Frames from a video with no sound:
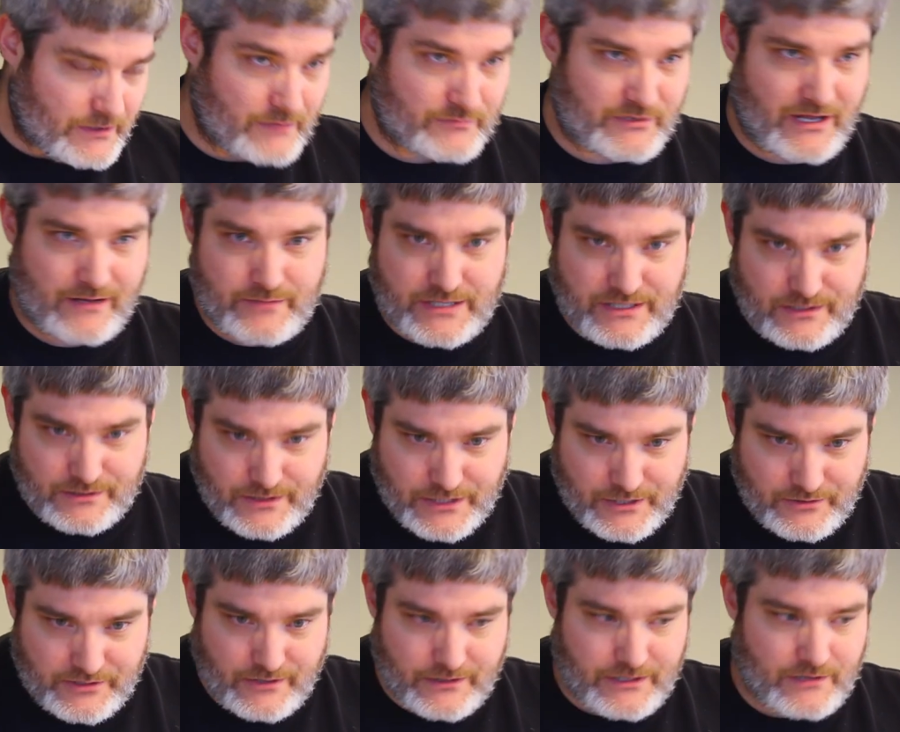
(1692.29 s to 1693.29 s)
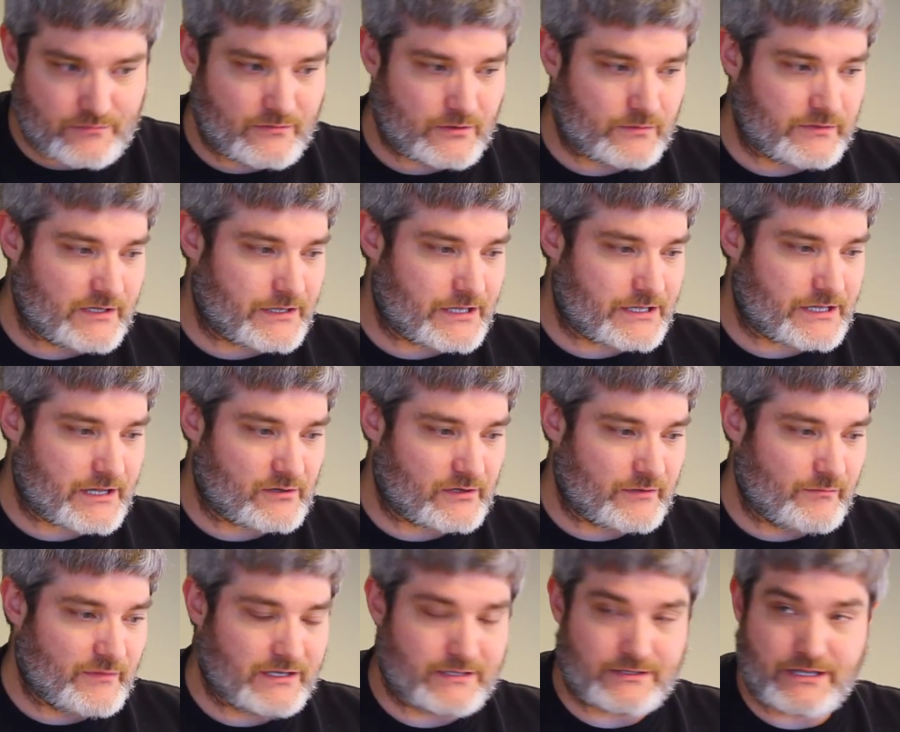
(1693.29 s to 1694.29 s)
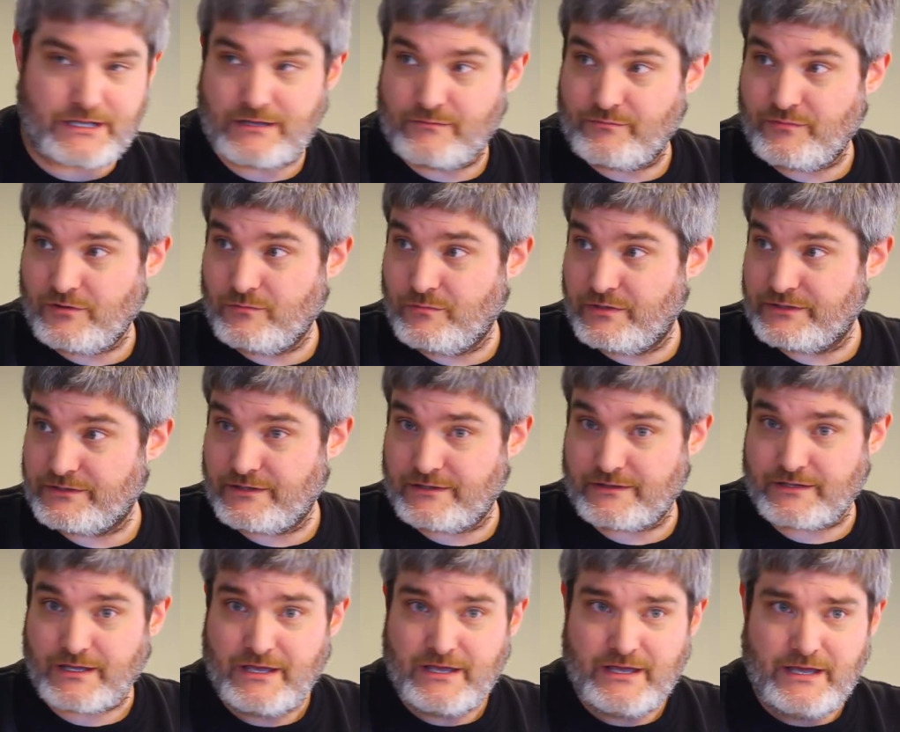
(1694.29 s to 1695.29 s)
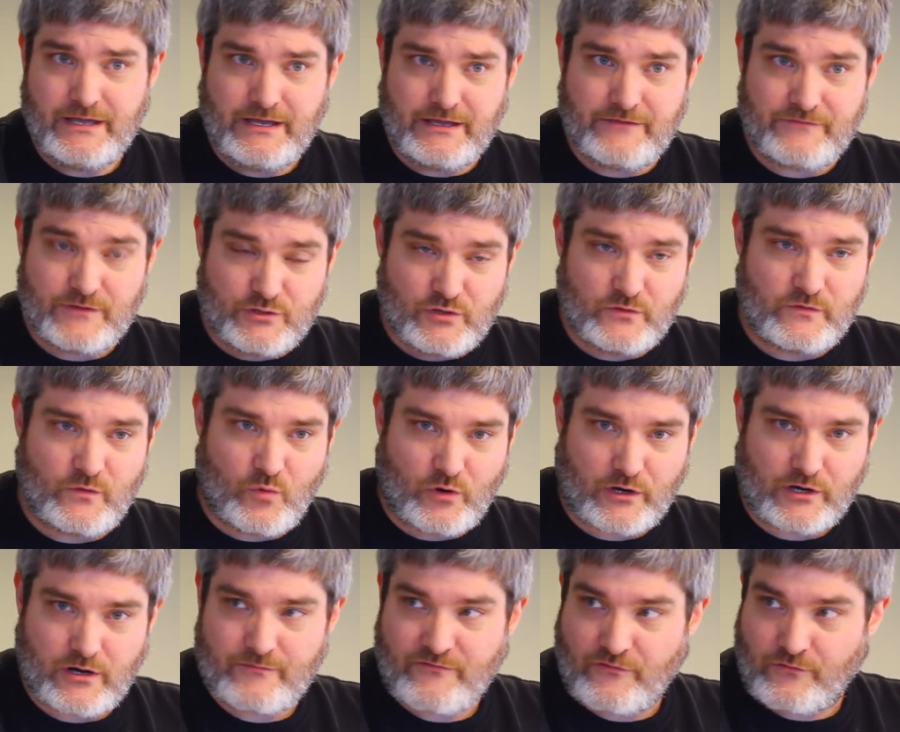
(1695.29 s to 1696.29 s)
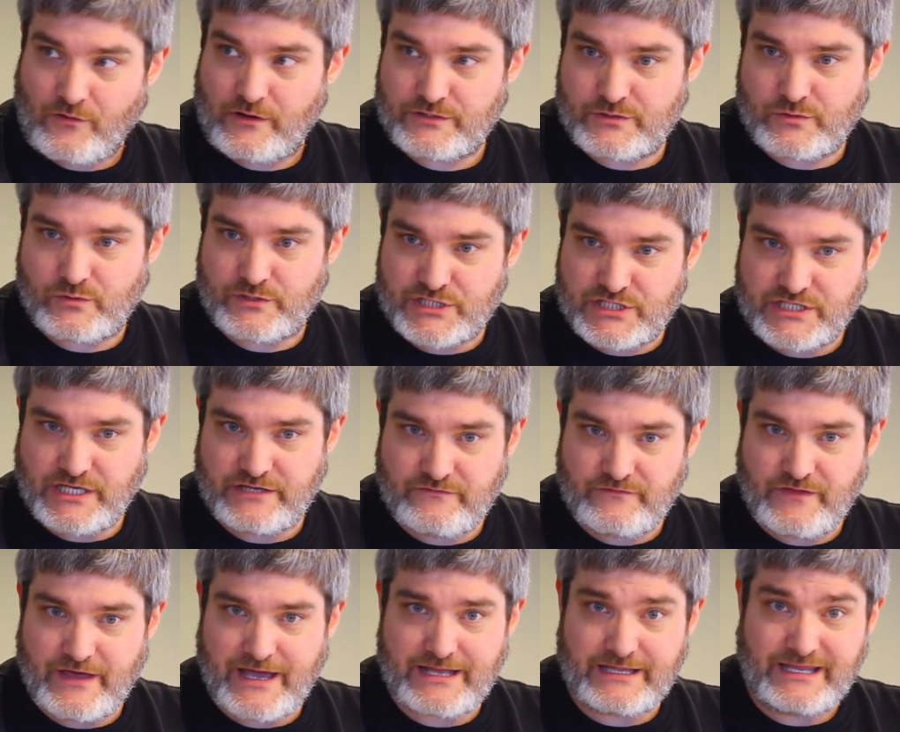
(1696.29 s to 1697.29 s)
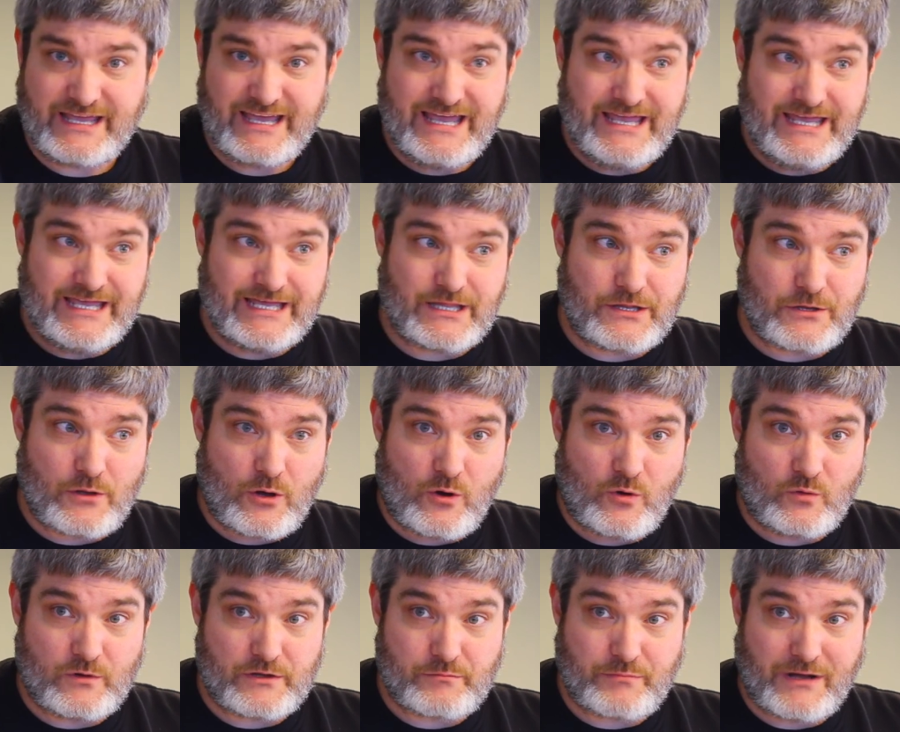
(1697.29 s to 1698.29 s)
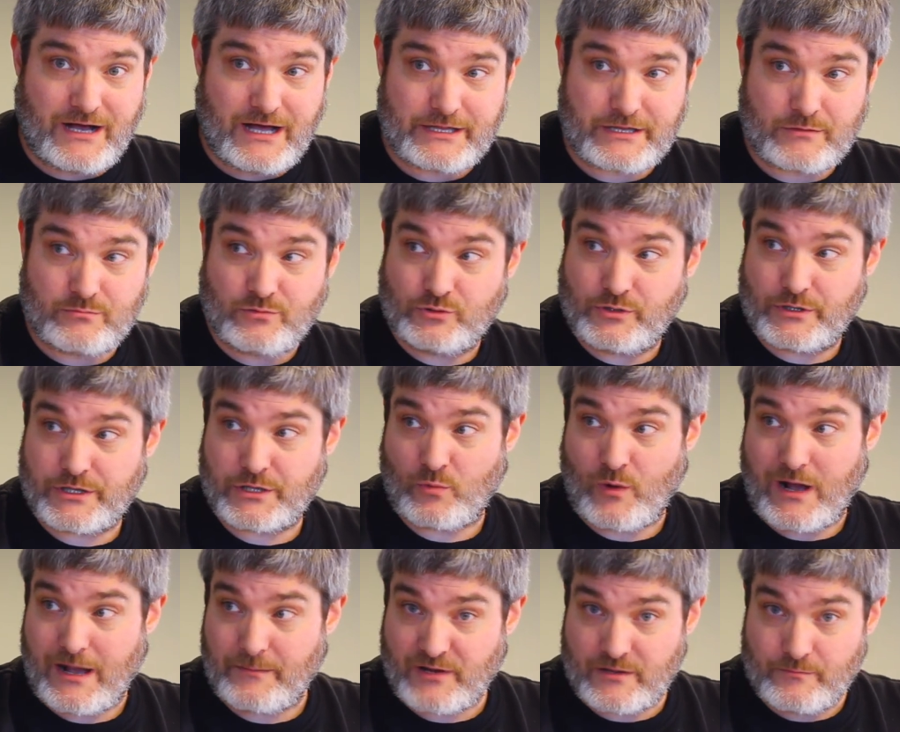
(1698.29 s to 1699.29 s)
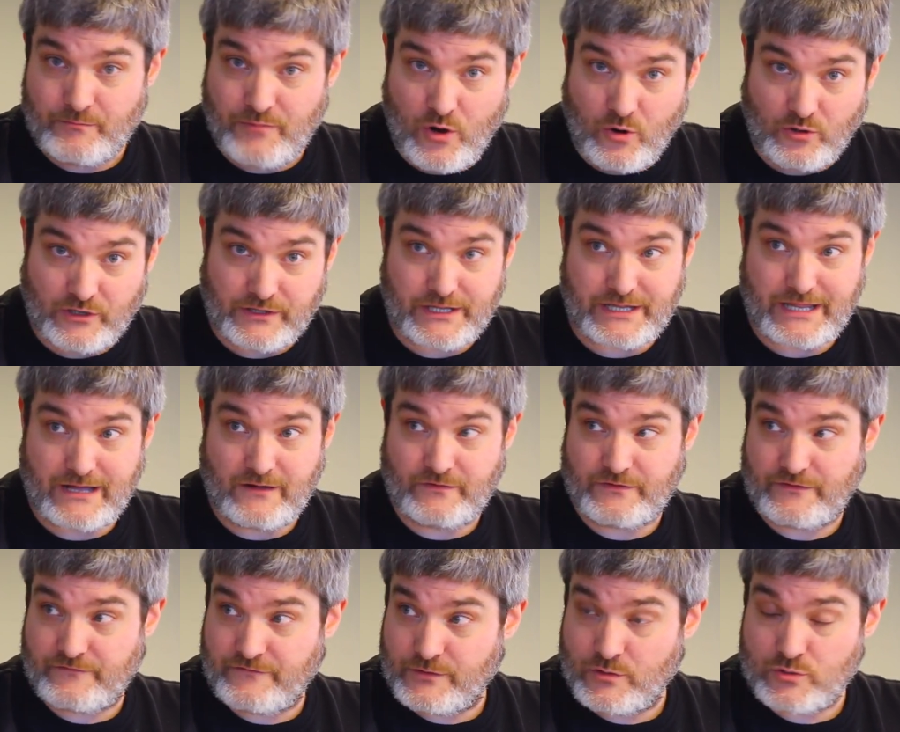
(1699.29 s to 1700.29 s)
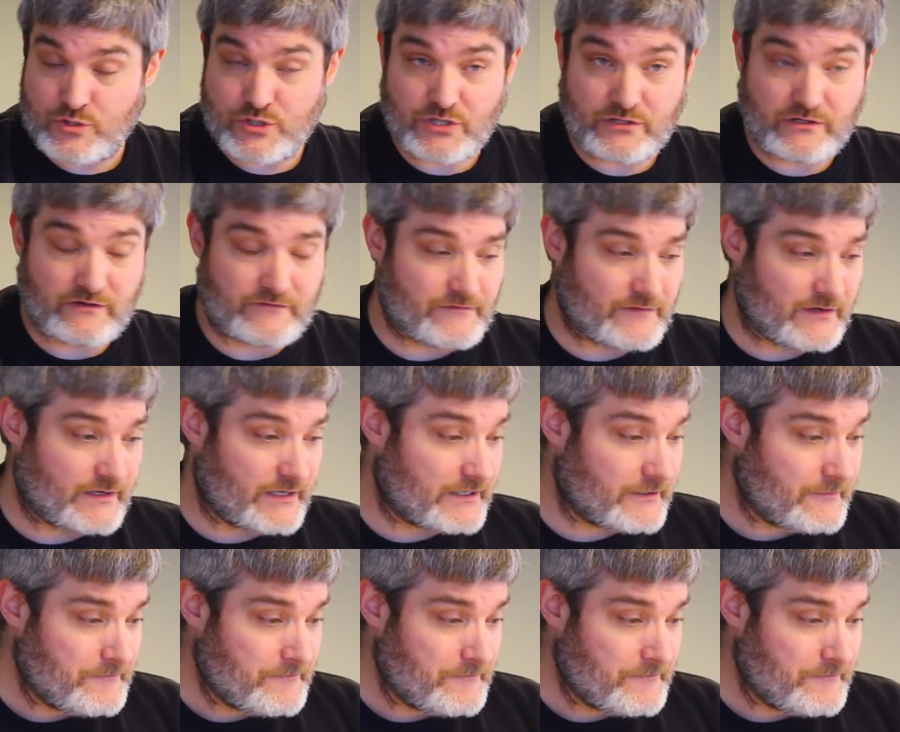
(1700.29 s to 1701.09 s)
Sometimes the industry doesn't necessarily make it simple, but yeah. if you do the work up front to achieve that, it's always possible to swap components out in the future if uh,